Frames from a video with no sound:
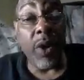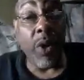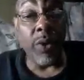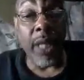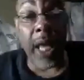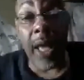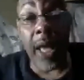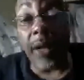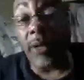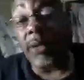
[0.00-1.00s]
the
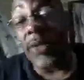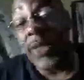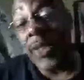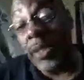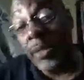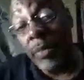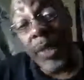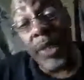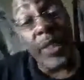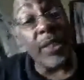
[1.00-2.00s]
hotels, the
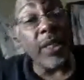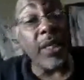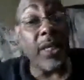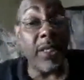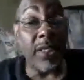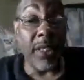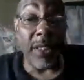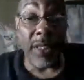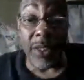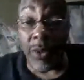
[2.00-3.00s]
businesses,
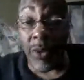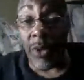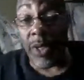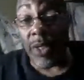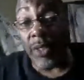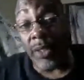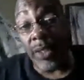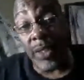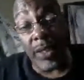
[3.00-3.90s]
the stores.